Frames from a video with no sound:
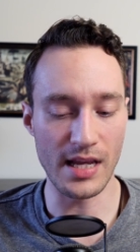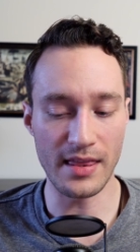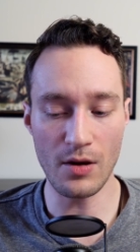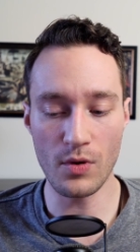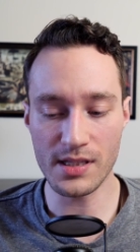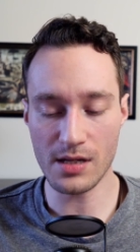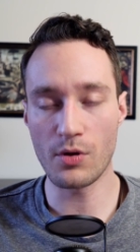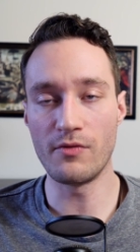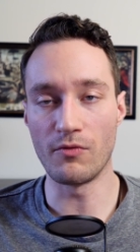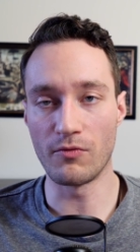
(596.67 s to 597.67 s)
I think when
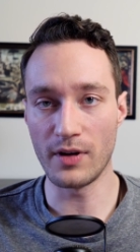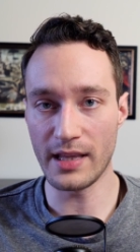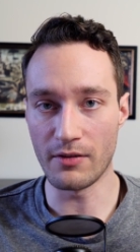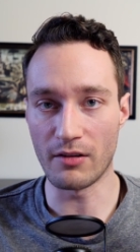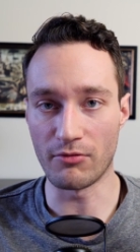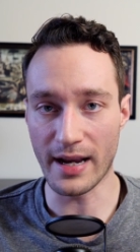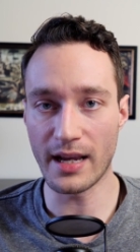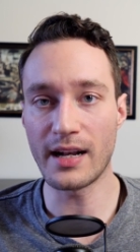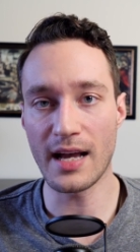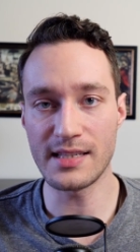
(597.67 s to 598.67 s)
someone really
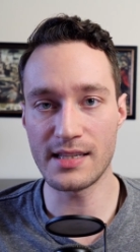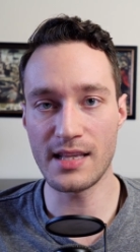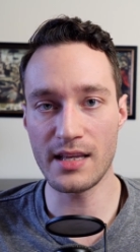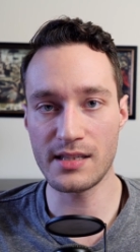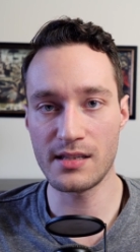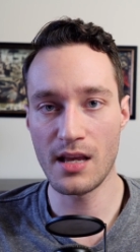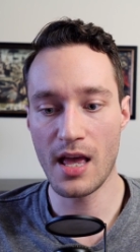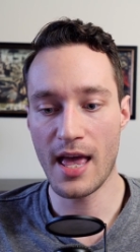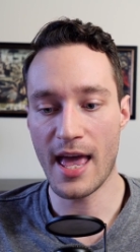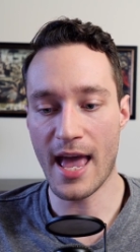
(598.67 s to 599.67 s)
recognizes this
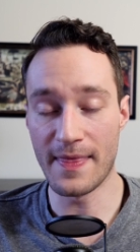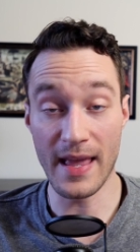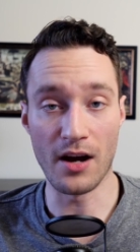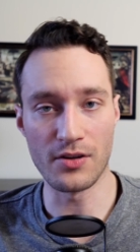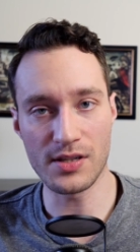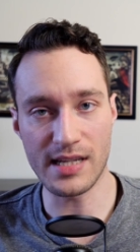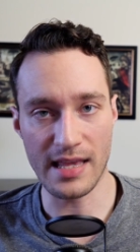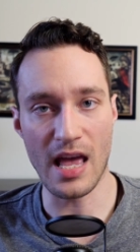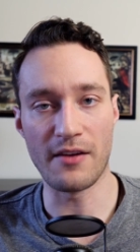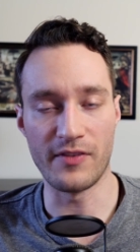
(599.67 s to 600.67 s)
and they
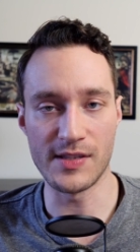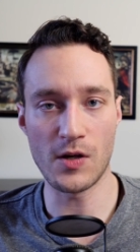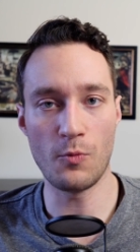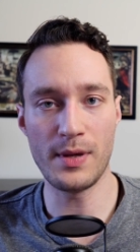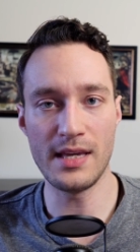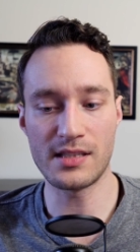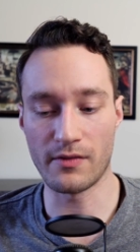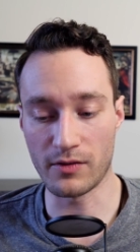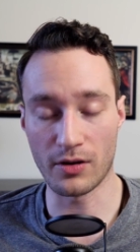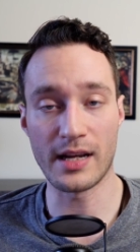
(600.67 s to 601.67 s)
understand that physical piece
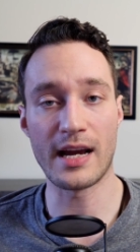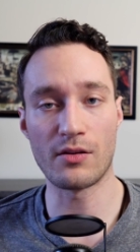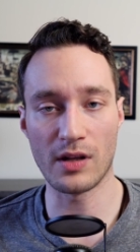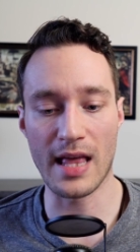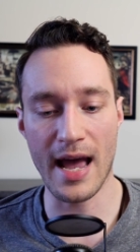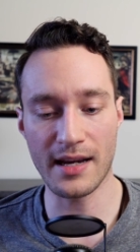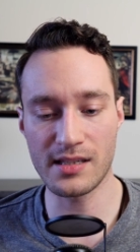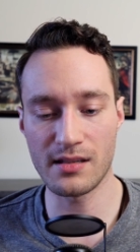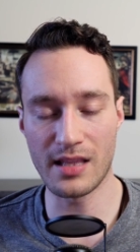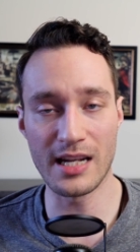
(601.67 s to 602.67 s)
of learning how to
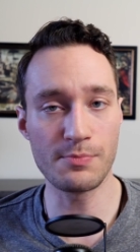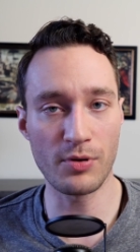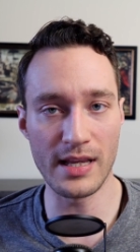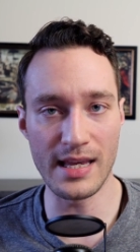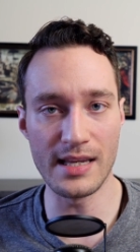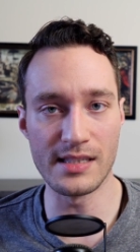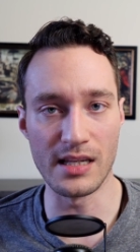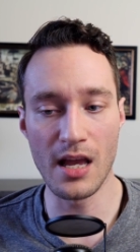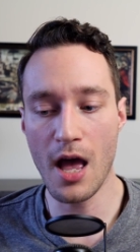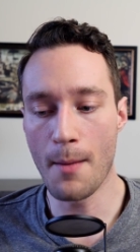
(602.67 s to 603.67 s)
relax, then it's pretty easy.